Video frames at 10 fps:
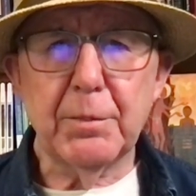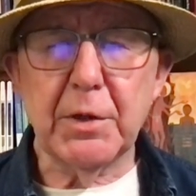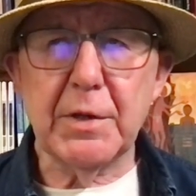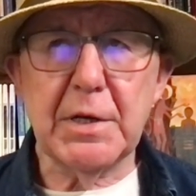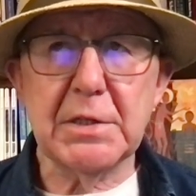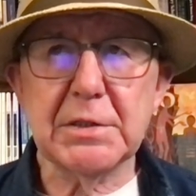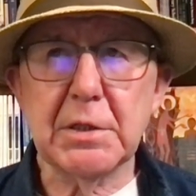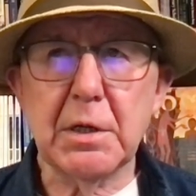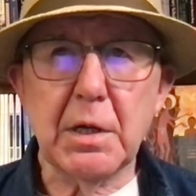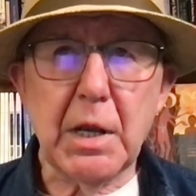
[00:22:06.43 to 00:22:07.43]
But
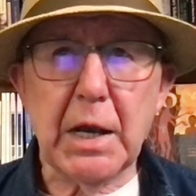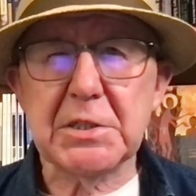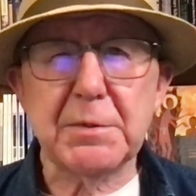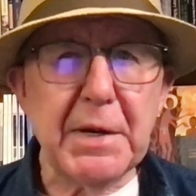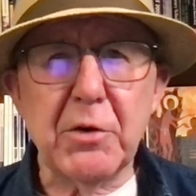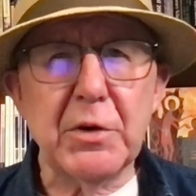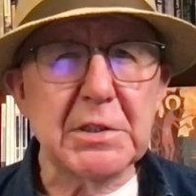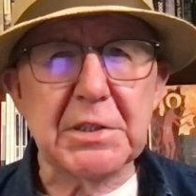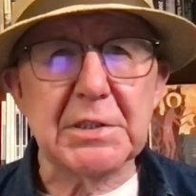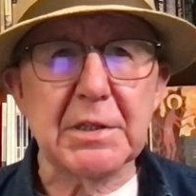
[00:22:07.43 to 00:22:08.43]
these
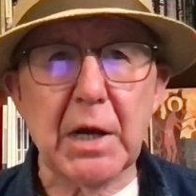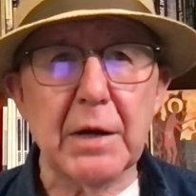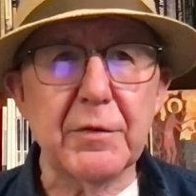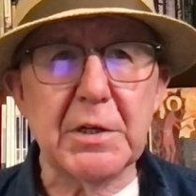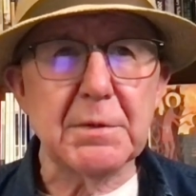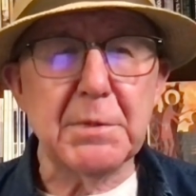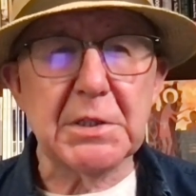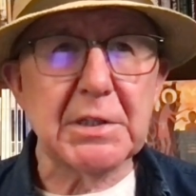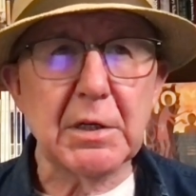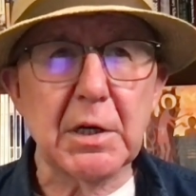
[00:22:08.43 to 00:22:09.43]
experiences in life, these
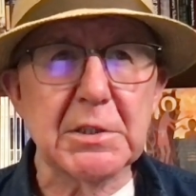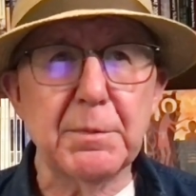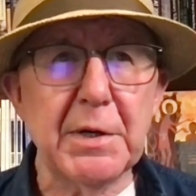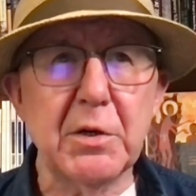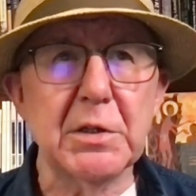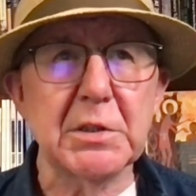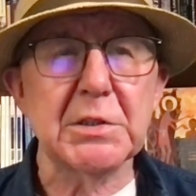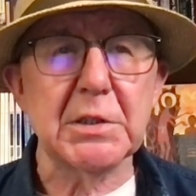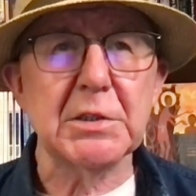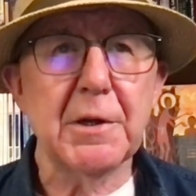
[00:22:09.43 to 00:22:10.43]
mystical
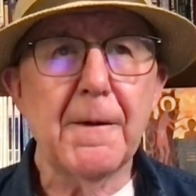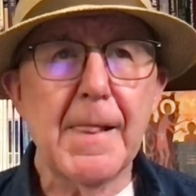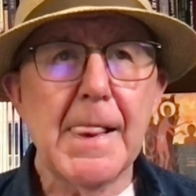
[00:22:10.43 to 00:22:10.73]
experiences,